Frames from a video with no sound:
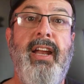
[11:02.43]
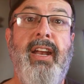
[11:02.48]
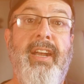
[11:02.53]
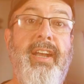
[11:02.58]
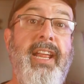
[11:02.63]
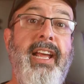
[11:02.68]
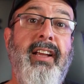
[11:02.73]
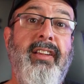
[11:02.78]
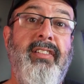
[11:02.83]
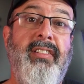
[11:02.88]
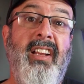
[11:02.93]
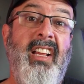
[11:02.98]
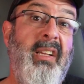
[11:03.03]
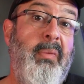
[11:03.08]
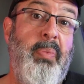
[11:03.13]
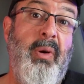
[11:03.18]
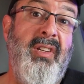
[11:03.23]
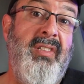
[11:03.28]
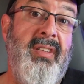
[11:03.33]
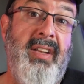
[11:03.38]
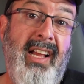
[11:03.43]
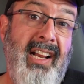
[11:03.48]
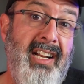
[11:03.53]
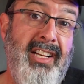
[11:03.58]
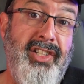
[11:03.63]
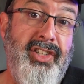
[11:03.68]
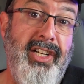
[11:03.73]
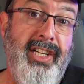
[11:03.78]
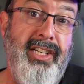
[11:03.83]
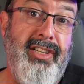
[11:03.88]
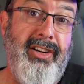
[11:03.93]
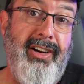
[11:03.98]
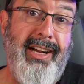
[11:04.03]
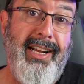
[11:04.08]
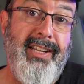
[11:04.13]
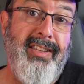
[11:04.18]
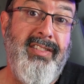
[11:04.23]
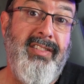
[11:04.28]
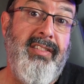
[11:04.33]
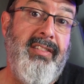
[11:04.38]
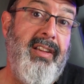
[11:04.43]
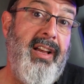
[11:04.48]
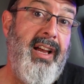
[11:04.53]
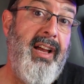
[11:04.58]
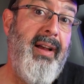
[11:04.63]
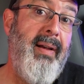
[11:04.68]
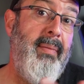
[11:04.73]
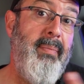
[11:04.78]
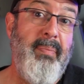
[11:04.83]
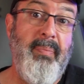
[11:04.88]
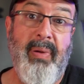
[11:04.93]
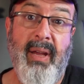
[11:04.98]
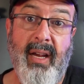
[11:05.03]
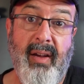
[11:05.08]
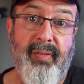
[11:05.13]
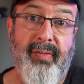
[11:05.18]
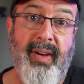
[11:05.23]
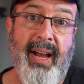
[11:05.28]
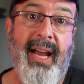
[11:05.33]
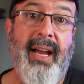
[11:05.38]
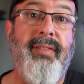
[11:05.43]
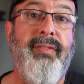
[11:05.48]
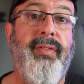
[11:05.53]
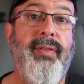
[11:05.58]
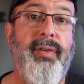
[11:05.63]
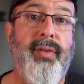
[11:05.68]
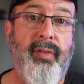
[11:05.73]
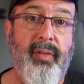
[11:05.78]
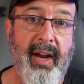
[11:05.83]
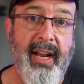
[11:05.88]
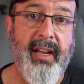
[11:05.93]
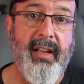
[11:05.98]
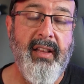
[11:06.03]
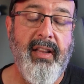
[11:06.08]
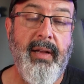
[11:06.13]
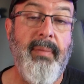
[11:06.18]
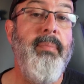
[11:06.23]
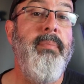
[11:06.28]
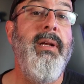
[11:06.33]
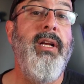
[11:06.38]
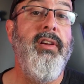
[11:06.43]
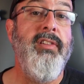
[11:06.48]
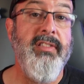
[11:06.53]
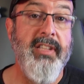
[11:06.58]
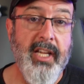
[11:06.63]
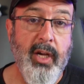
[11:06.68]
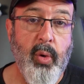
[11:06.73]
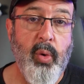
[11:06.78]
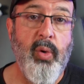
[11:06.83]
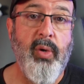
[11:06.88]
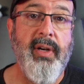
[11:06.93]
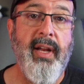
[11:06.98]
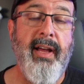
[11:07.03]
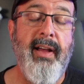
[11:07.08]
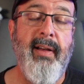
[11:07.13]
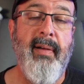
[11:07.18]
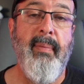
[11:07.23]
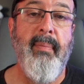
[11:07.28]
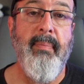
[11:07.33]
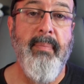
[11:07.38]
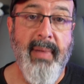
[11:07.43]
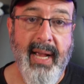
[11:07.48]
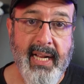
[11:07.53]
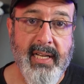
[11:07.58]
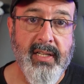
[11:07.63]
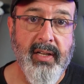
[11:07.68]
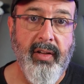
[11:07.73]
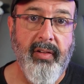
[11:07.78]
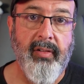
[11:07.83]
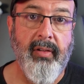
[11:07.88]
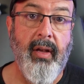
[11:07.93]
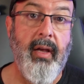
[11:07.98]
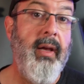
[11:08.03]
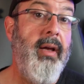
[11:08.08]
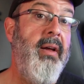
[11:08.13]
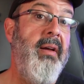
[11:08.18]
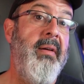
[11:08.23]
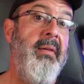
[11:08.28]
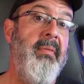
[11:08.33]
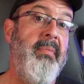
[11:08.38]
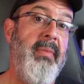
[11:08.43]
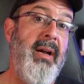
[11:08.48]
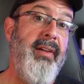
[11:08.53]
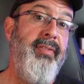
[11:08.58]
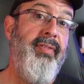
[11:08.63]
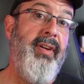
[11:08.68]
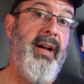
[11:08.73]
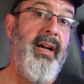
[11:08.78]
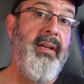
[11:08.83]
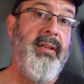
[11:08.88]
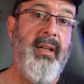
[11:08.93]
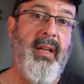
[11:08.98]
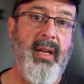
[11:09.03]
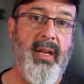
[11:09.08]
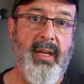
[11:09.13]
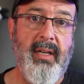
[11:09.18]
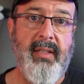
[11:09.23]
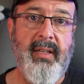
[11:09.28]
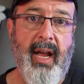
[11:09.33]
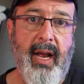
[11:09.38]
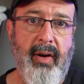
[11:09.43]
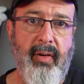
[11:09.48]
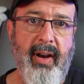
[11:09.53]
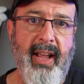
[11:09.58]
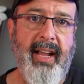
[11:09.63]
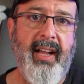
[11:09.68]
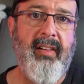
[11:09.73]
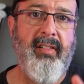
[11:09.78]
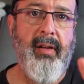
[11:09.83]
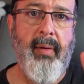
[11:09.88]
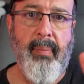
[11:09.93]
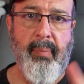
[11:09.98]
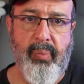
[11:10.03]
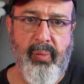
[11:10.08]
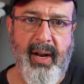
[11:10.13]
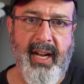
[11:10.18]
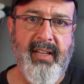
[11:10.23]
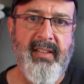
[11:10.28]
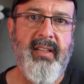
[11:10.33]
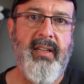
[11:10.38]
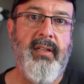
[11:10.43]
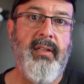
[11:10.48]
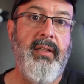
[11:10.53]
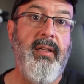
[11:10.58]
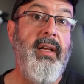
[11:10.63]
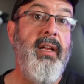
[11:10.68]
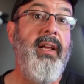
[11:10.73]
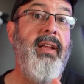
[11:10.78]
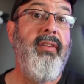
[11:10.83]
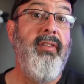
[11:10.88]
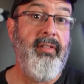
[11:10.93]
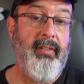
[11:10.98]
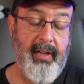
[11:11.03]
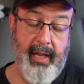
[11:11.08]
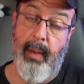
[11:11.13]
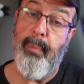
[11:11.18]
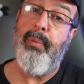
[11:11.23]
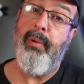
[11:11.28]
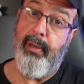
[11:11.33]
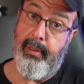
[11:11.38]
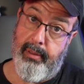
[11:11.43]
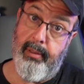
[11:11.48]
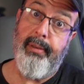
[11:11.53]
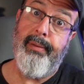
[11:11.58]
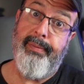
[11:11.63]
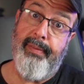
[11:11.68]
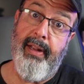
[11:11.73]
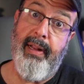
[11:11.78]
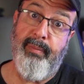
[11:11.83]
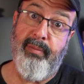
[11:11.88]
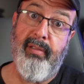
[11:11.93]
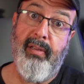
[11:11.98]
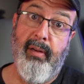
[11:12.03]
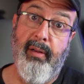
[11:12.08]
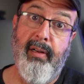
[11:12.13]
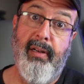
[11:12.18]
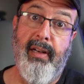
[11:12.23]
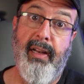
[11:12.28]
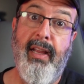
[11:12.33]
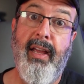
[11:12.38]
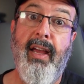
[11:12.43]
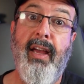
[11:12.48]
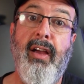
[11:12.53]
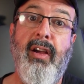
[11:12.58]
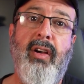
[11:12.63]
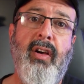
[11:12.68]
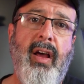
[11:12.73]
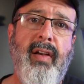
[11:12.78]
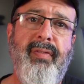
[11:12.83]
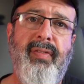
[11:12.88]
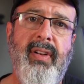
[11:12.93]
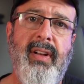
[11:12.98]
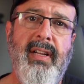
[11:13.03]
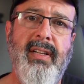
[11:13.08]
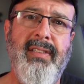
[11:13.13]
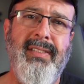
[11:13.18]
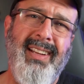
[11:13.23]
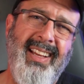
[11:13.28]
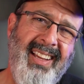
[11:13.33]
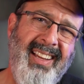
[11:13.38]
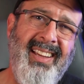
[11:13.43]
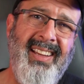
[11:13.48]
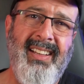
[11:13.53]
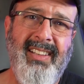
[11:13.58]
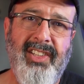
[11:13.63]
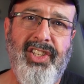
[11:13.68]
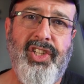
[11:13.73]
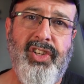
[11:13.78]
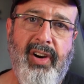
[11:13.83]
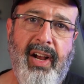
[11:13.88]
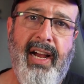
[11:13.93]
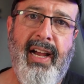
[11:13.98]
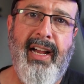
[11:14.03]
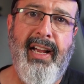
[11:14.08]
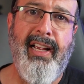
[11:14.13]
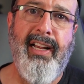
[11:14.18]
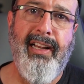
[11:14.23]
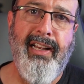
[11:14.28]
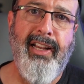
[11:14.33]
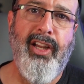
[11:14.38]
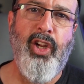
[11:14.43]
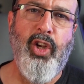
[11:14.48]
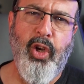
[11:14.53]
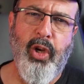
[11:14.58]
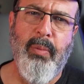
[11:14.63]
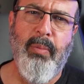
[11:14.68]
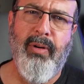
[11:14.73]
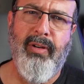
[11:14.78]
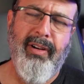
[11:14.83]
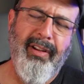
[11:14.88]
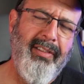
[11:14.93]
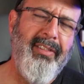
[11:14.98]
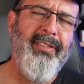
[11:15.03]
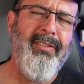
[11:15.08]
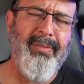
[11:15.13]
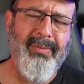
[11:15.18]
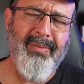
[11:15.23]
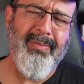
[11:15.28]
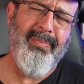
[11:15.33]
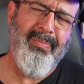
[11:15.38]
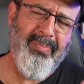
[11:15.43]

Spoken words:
Next is personality traits. Pick 5. Rank them because the order matters. My file, direct, practical, skeptical, absolutely, confident, and dry, humorous.